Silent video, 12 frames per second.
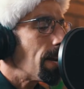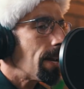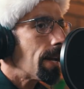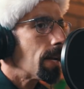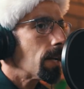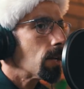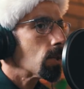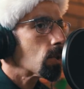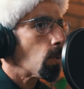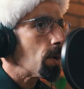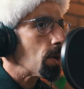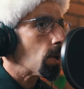then,
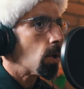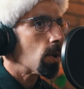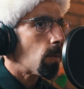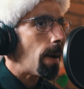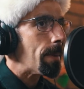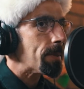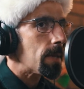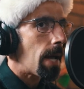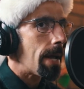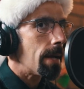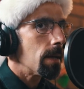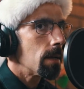so when you go to the
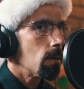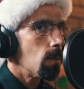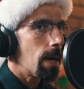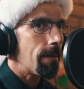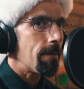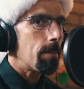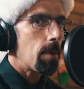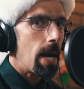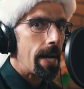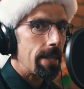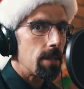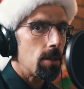website, whatever
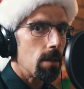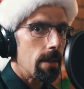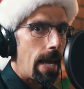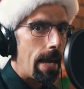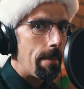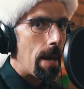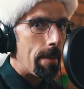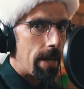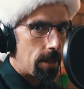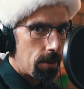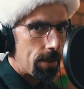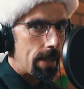product they may be
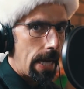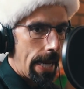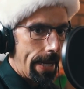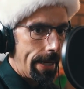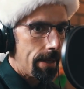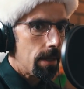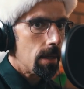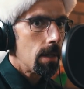interested in,